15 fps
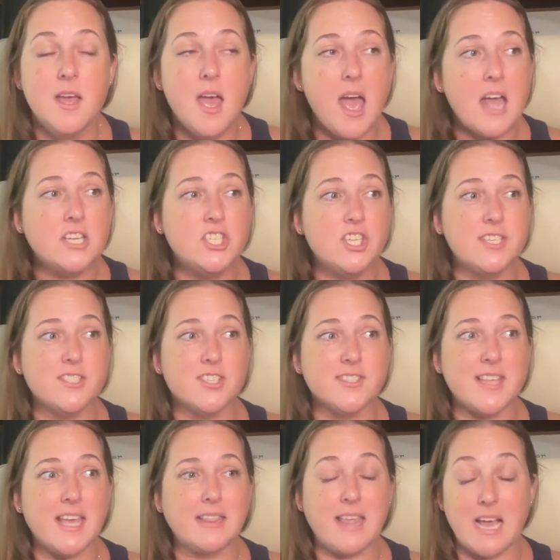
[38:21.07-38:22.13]
And she's just
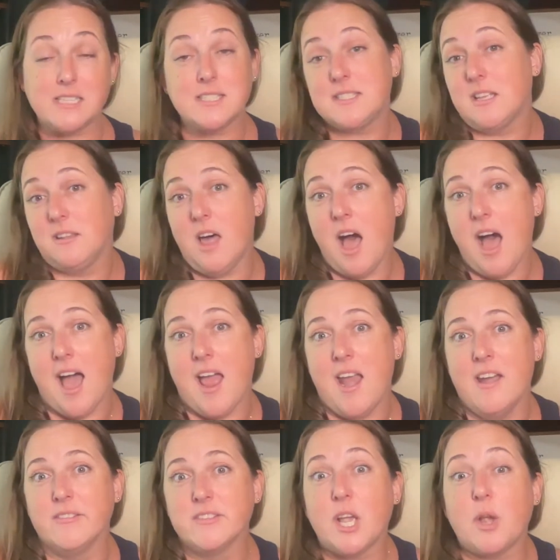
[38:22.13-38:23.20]
like, "That's a lot."
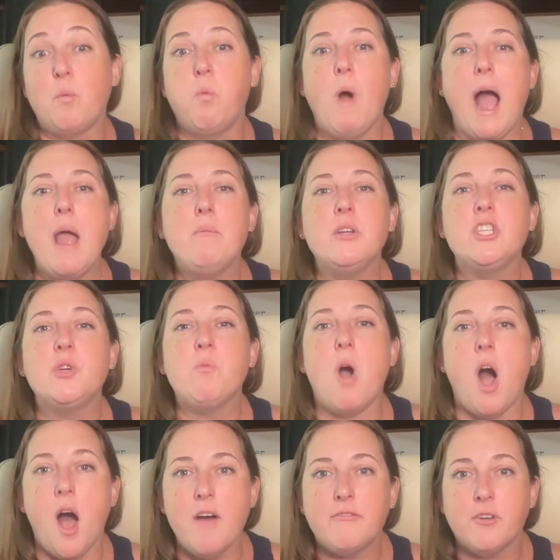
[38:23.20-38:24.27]
And I was like, "Why would you
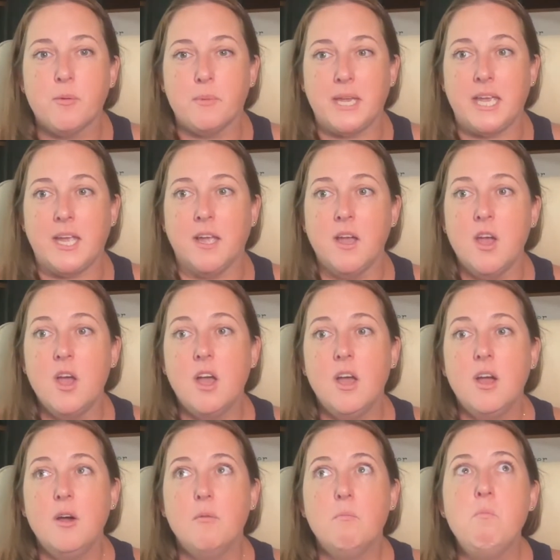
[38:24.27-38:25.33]
offer me
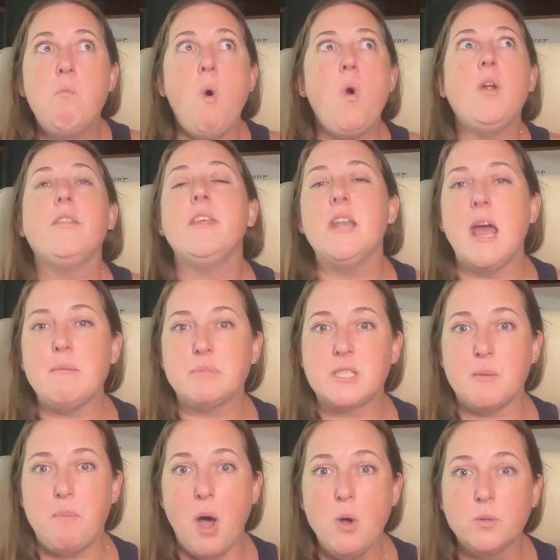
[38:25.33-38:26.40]
more than I'm
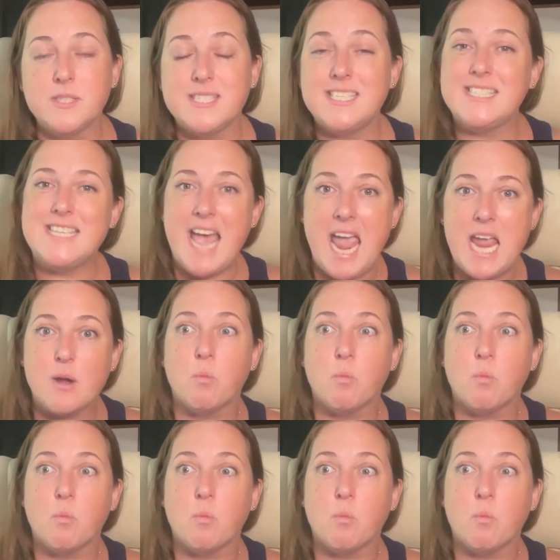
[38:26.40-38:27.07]
supposed to take?